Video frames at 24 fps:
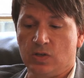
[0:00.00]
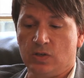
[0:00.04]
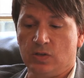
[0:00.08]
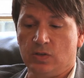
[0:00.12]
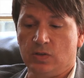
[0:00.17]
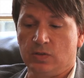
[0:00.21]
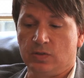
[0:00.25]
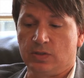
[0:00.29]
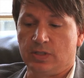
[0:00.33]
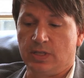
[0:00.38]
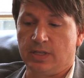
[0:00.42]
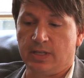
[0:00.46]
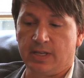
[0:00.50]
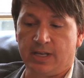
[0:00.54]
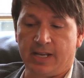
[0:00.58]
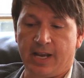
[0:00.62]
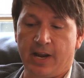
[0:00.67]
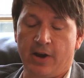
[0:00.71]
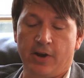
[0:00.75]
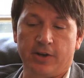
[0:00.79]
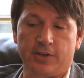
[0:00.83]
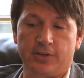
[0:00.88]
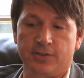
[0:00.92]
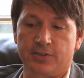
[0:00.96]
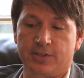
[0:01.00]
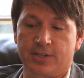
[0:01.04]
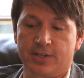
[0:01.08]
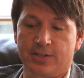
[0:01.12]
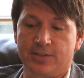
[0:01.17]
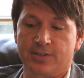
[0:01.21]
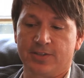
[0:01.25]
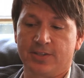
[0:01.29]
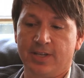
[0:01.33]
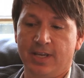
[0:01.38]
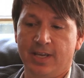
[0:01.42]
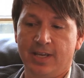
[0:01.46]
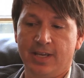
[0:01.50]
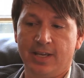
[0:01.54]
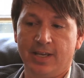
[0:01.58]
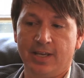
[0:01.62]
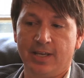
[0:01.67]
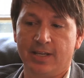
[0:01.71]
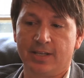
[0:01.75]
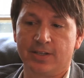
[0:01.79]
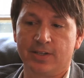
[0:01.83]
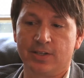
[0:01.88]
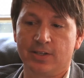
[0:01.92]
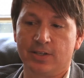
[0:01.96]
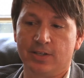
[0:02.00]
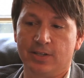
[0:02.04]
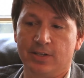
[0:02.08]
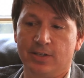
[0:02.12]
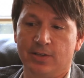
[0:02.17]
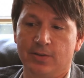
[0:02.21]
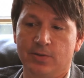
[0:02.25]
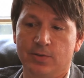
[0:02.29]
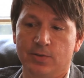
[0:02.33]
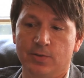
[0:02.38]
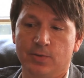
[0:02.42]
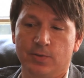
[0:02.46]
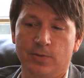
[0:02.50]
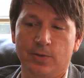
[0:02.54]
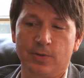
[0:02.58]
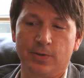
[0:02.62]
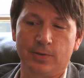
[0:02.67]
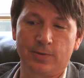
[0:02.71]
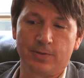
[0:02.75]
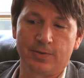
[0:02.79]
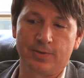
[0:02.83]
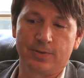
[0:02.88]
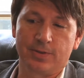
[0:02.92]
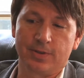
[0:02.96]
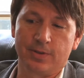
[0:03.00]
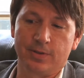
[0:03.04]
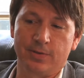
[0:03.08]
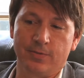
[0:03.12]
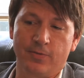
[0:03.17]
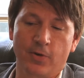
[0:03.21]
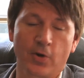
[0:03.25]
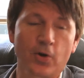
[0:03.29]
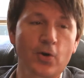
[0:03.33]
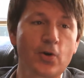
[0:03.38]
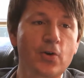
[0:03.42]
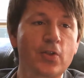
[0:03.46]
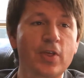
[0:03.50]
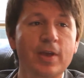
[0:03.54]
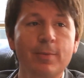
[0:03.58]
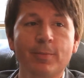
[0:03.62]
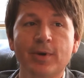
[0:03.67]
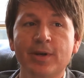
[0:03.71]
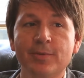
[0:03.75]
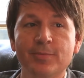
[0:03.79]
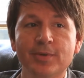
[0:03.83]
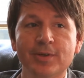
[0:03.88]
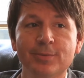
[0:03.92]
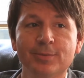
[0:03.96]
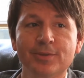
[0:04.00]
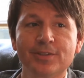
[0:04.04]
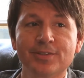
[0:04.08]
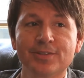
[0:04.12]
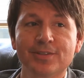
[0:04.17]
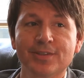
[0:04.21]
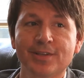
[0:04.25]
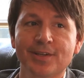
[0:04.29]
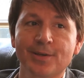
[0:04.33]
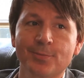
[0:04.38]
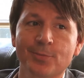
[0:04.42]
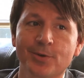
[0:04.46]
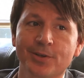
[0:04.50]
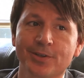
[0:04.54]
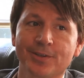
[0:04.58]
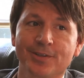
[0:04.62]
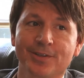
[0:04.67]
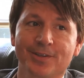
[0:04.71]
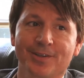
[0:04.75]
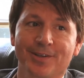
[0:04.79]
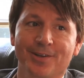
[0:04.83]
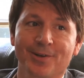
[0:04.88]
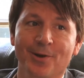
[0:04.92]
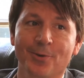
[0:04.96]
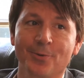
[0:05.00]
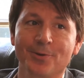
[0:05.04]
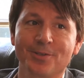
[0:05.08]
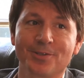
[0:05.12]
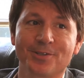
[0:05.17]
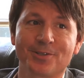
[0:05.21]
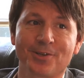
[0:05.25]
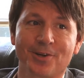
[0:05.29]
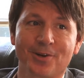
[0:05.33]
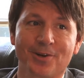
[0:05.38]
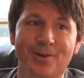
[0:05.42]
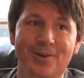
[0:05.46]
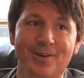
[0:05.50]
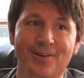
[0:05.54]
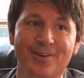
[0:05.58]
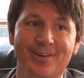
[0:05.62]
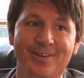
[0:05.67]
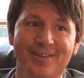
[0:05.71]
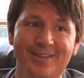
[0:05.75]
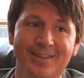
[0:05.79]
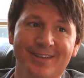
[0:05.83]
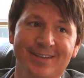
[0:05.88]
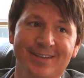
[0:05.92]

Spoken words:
you'll see that a character's going to sing, and you've heard they might be able to sing, but no one's sure, and